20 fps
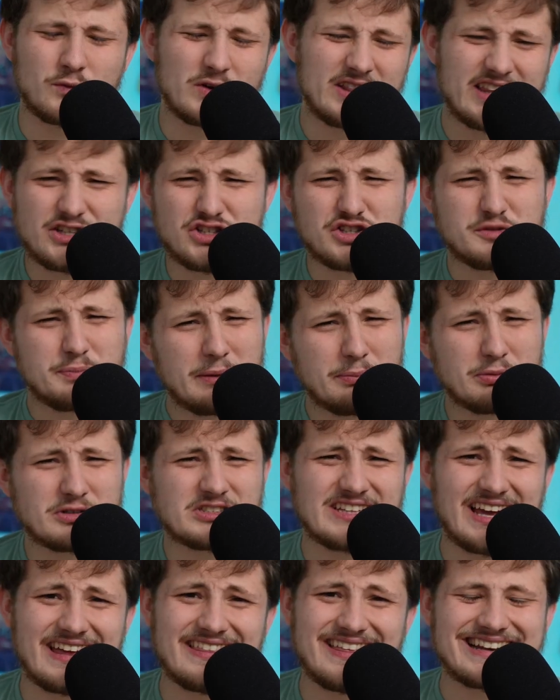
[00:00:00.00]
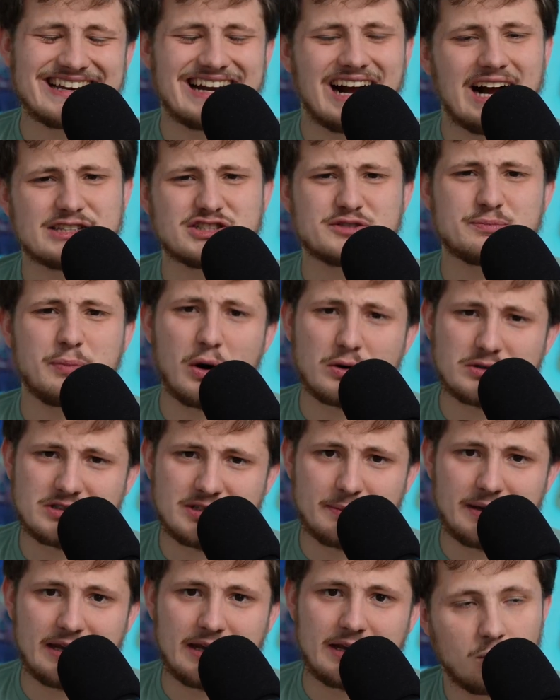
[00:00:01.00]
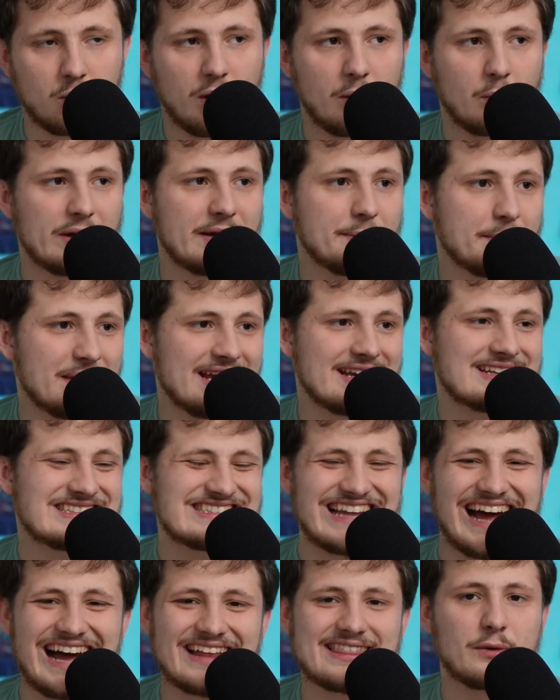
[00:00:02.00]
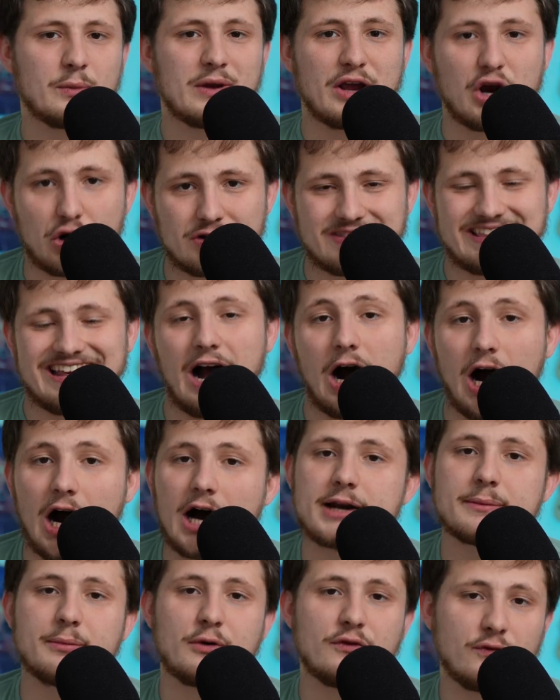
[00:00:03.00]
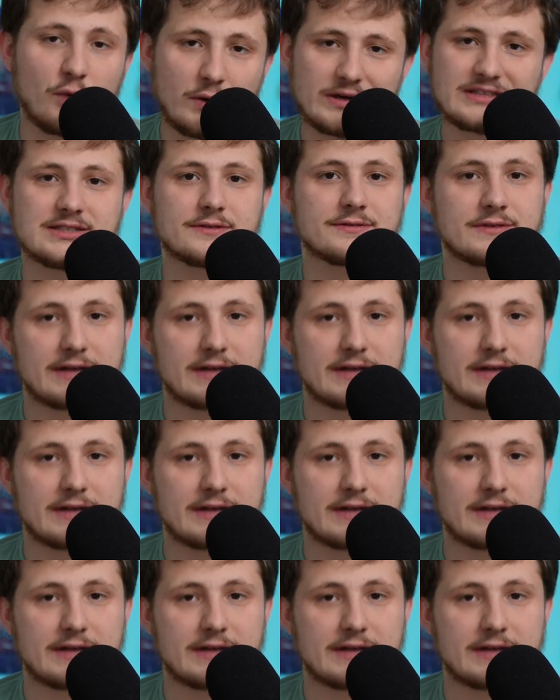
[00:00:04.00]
religious people say that God spoke to me, what we mean is not that we heard the audible voice of